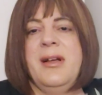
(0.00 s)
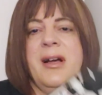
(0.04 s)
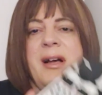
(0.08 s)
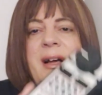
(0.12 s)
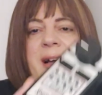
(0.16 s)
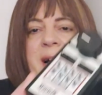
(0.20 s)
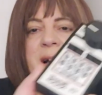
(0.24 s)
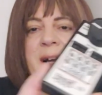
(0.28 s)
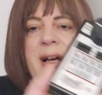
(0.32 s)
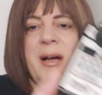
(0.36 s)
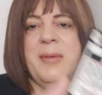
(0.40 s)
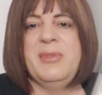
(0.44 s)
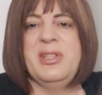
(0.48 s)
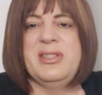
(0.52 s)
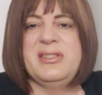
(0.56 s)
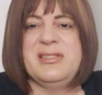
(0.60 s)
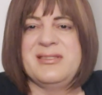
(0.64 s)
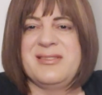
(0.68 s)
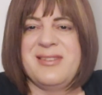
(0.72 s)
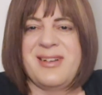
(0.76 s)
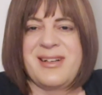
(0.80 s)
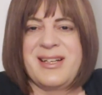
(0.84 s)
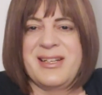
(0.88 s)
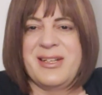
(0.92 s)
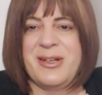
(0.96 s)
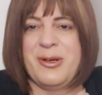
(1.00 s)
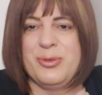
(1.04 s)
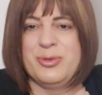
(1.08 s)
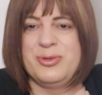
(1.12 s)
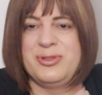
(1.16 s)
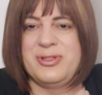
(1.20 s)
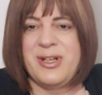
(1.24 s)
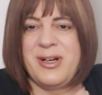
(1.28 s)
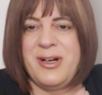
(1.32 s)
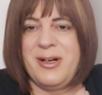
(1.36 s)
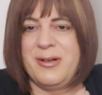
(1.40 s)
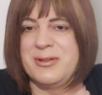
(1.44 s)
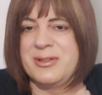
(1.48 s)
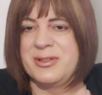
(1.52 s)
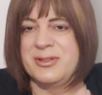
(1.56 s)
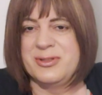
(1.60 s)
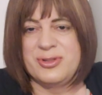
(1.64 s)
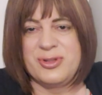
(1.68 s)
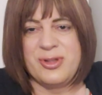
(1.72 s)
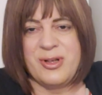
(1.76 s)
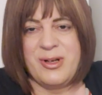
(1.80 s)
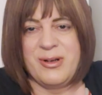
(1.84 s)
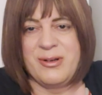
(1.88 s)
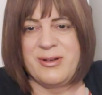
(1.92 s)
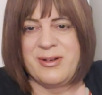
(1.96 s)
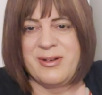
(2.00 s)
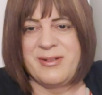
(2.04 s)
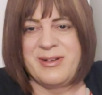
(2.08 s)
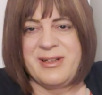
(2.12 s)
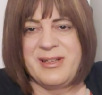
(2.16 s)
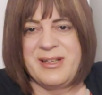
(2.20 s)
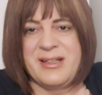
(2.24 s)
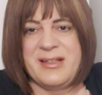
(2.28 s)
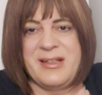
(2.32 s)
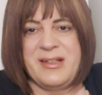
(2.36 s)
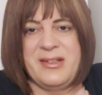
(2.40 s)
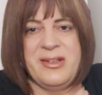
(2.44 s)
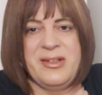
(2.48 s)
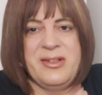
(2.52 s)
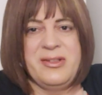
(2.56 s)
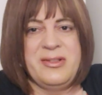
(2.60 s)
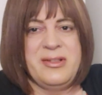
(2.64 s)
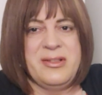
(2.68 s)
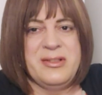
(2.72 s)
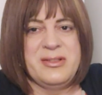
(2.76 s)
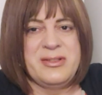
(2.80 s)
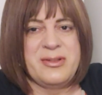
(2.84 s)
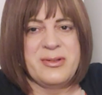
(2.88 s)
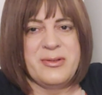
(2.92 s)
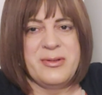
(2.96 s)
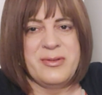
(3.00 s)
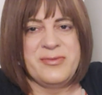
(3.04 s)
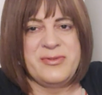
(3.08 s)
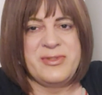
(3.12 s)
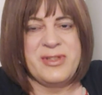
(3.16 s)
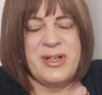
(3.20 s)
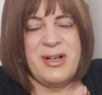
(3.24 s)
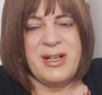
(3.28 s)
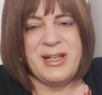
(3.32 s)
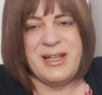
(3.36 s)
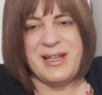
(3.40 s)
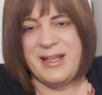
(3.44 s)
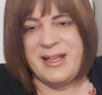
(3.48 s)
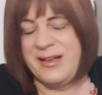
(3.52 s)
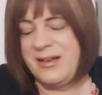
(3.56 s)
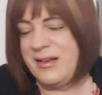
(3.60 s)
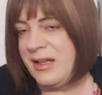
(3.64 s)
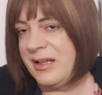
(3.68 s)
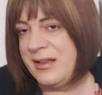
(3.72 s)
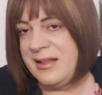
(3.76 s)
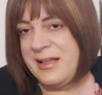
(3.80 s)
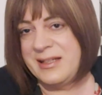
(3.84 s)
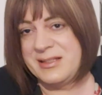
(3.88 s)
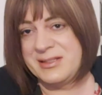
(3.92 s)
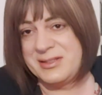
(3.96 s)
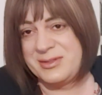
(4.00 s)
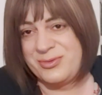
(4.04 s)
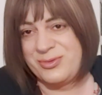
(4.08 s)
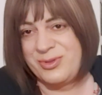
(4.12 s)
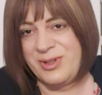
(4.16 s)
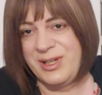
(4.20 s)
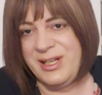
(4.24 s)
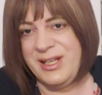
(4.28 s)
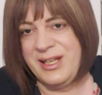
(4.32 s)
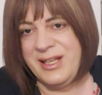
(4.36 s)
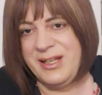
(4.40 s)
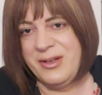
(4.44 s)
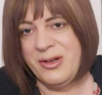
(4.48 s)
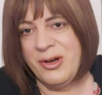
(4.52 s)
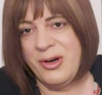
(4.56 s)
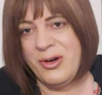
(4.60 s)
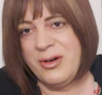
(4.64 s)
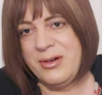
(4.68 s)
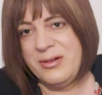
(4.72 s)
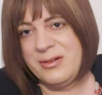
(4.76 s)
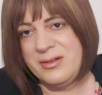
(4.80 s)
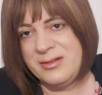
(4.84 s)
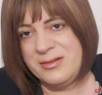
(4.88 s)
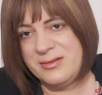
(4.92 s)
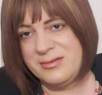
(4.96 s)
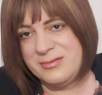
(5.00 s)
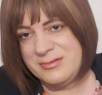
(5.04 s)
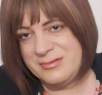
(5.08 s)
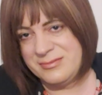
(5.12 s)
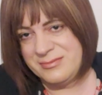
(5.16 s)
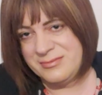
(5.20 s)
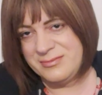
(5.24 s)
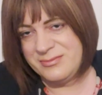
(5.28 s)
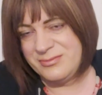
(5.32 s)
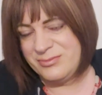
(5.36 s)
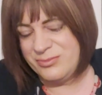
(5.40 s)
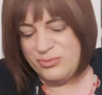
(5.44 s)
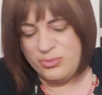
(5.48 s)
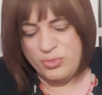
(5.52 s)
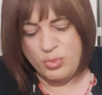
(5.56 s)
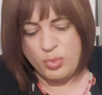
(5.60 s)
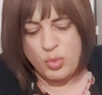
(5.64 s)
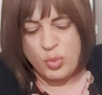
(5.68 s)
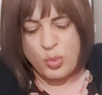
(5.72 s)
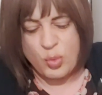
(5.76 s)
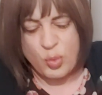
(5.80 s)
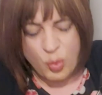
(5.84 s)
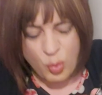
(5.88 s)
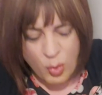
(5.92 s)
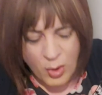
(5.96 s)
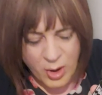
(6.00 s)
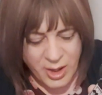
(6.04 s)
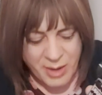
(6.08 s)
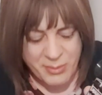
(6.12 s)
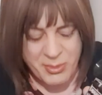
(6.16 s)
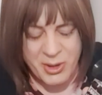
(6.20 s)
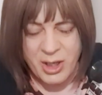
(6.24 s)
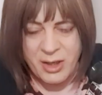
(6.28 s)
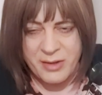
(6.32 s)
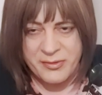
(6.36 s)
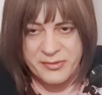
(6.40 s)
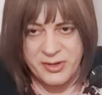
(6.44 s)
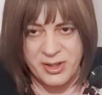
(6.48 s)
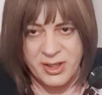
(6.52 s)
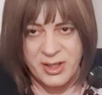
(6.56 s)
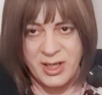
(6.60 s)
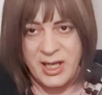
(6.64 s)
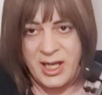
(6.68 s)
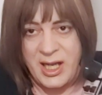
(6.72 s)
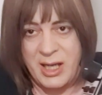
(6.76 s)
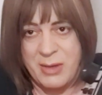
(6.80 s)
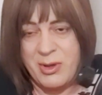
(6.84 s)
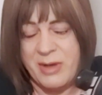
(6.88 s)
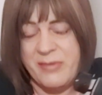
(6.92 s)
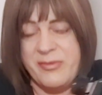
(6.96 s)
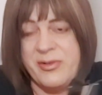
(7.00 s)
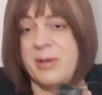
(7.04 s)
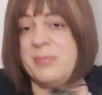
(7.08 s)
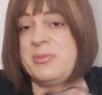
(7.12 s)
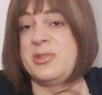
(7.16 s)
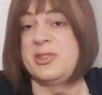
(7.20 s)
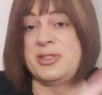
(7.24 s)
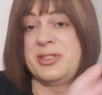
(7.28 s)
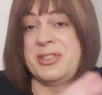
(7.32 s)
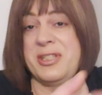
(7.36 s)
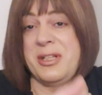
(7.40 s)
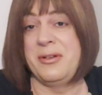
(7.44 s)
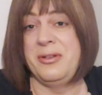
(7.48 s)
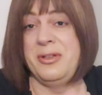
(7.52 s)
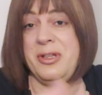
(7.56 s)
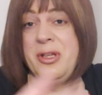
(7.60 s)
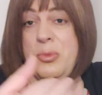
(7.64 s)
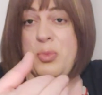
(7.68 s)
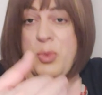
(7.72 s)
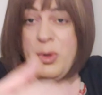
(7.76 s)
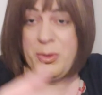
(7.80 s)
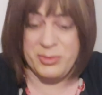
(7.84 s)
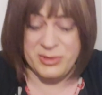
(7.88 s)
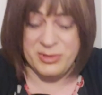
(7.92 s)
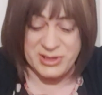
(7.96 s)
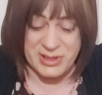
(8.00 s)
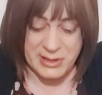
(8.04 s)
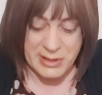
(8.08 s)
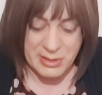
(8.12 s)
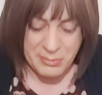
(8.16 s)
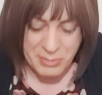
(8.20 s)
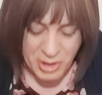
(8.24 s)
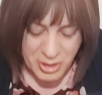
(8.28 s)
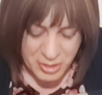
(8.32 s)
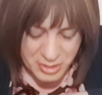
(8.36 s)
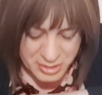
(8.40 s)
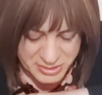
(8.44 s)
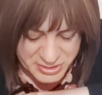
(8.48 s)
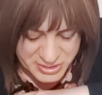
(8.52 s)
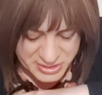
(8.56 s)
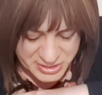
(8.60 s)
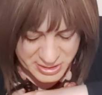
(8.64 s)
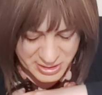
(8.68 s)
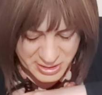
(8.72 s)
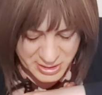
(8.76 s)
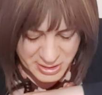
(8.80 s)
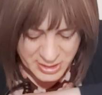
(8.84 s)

This is like an old dial controller, and you sort of dial it in, and that's really not what I'm after. However, I'm just showing you what was in the box.